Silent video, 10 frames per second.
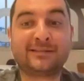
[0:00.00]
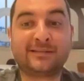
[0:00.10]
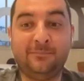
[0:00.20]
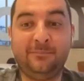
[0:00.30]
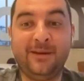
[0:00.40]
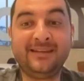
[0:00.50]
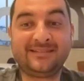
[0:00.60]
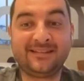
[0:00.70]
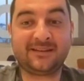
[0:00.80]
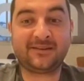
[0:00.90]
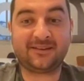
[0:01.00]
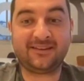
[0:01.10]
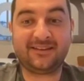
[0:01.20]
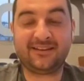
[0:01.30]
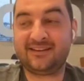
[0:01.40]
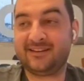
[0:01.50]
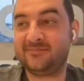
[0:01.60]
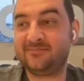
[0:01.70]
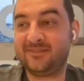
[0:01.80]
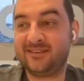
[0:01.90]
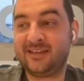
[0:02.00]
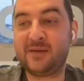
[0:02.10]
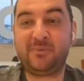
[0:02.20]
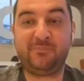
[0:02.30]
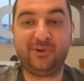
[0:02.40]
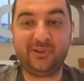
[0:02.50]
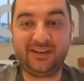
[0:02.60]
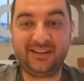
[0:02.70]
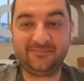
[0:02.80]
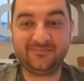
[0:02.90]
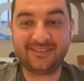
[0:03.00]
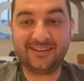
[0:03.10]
think it's a basic capability